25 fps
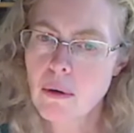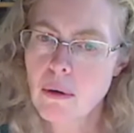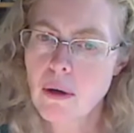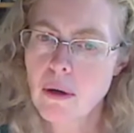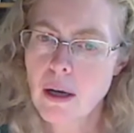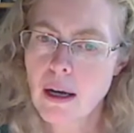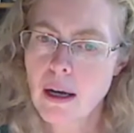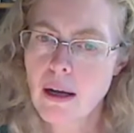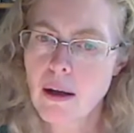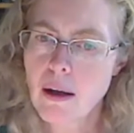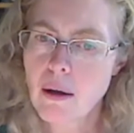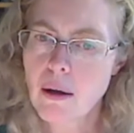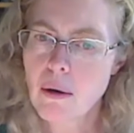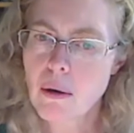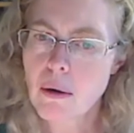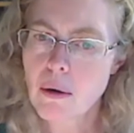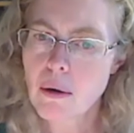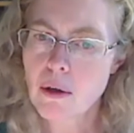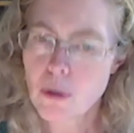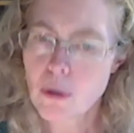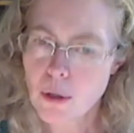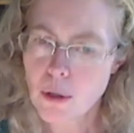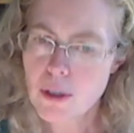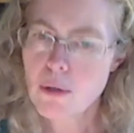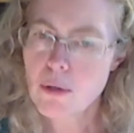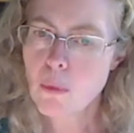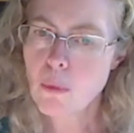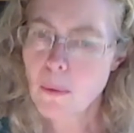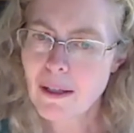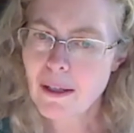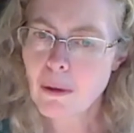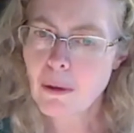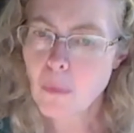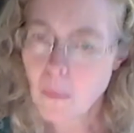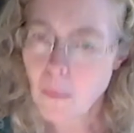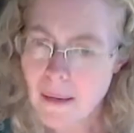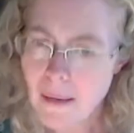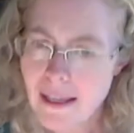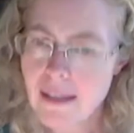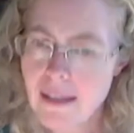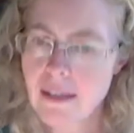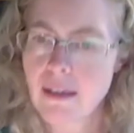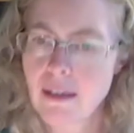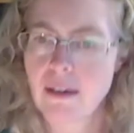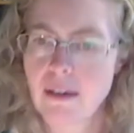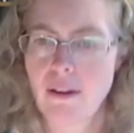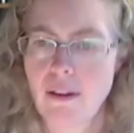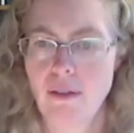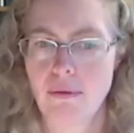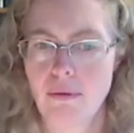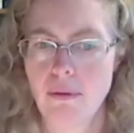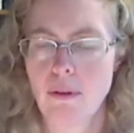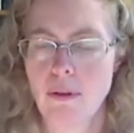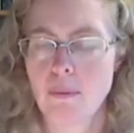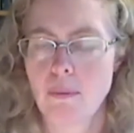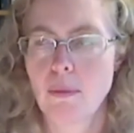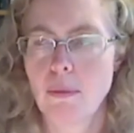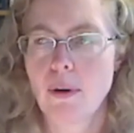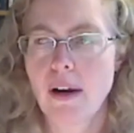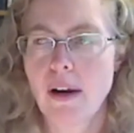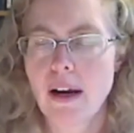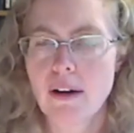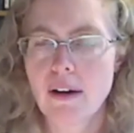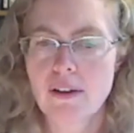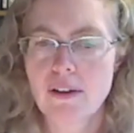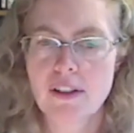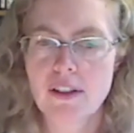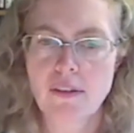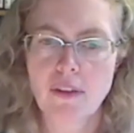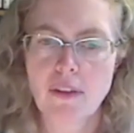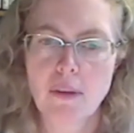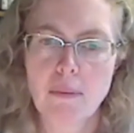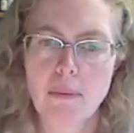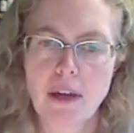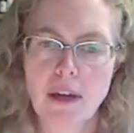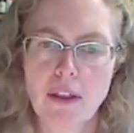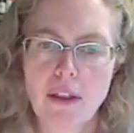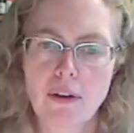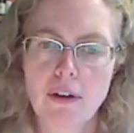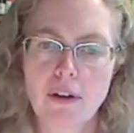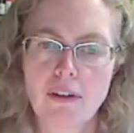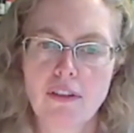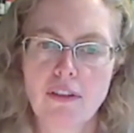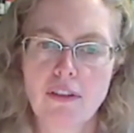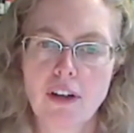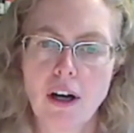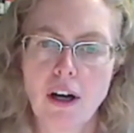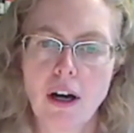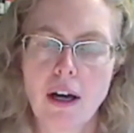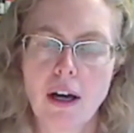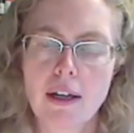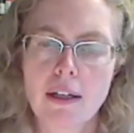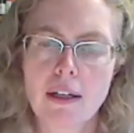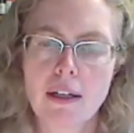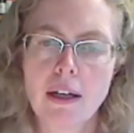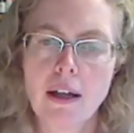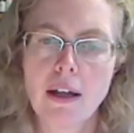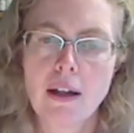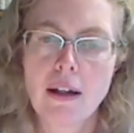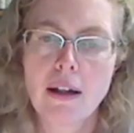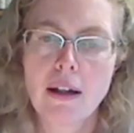win through the prayers of the Mother of God.